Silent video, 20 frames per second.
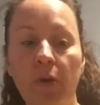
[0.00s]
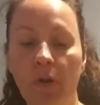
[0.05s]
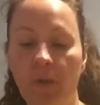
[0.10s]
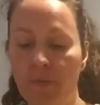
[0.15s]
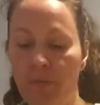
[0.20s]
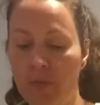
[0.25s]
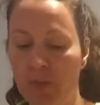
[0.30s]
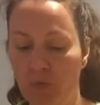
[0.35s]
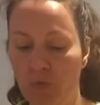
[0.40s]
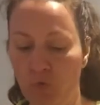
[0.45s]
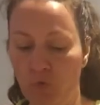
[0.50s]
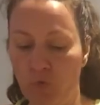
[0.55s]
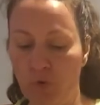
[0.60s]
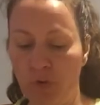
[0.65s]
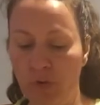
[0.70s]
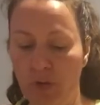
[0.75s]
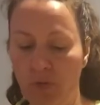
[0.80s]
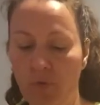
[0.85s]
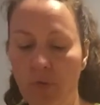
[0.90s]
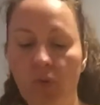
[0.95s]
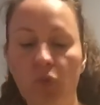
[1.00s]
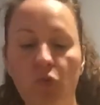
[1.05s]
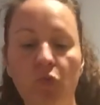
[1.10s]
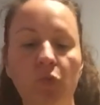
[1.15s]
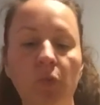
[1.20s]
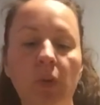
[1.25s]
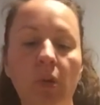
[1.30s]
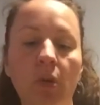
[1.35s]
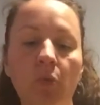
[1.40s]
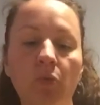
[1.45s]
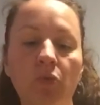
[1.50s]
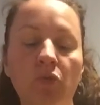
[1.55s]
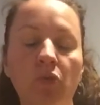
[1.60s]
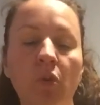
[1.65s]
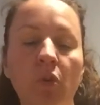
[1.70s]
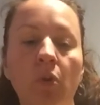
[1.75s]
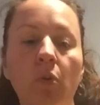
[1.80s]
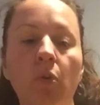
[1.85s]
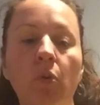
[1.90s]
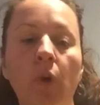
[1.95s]
of the extraordinary trio,
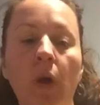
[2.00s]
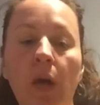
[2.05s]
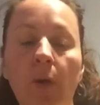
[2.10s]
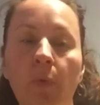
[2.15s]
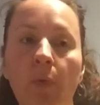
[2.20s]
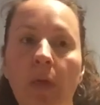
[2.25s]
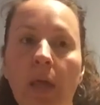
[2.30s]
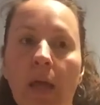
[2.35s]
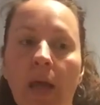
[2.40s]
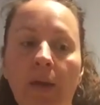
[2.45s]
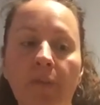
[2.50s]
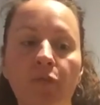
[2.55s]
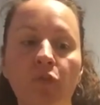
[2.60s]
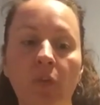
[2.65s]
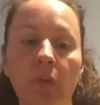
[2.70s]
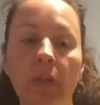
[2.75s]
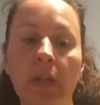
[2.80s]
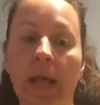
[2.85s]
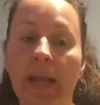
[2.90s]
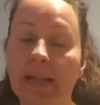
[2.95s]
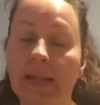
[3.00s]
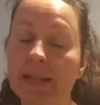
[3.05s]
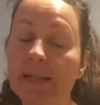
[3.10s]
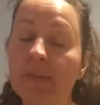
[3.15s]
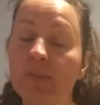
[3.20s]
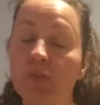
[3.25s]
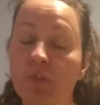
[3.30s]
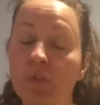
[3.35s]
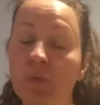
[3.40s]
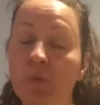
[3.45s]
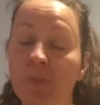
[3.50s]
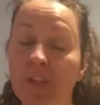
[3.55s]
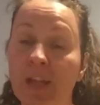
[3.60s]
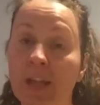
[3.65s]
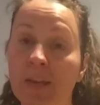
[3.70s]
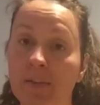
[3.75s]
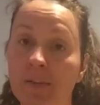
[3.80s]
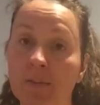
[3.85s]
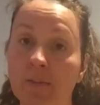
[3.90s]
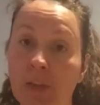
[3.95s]
so I will have at least two
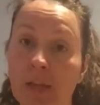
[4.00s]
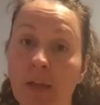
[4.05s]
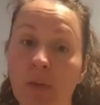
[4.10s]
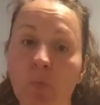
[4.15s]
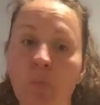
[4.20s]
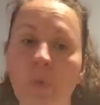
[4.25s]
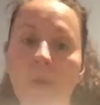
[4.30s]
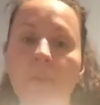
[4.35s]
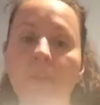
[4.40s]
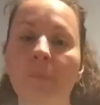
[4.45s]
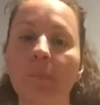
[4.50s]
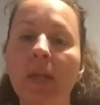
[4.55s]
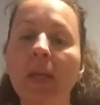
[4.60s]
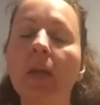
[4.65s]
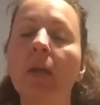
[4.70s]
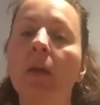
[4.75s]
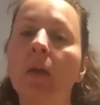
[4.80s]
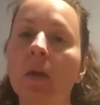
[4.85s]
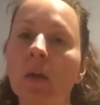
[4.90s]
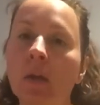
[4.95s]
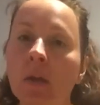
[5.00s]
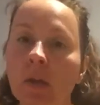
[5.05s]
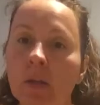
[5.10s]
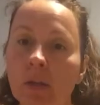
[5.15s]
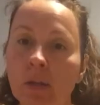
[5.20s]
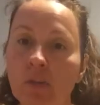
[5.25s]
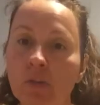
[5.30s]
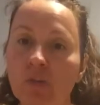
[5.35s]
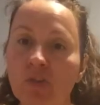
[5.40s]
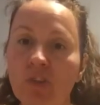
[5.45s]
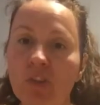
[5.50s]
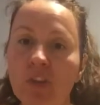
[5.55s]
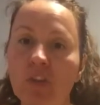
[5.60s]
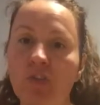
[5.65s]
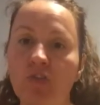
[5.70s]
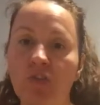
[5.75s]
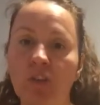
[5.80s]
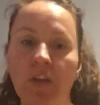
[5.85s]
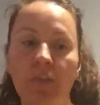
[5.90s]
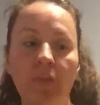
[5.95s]
sets of it with me. Another cheese,
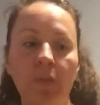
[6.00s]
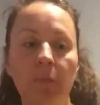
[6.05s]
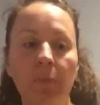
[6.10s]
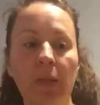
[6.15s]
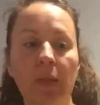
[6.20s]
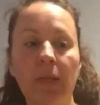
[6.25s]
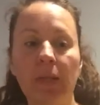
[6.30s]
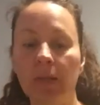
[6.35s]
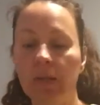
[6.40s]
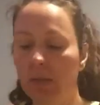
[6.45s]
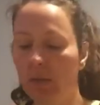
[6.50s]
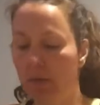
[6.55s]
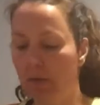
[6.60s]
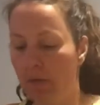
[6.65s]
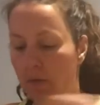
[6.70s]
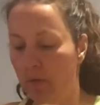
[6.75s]
chives, and bacon.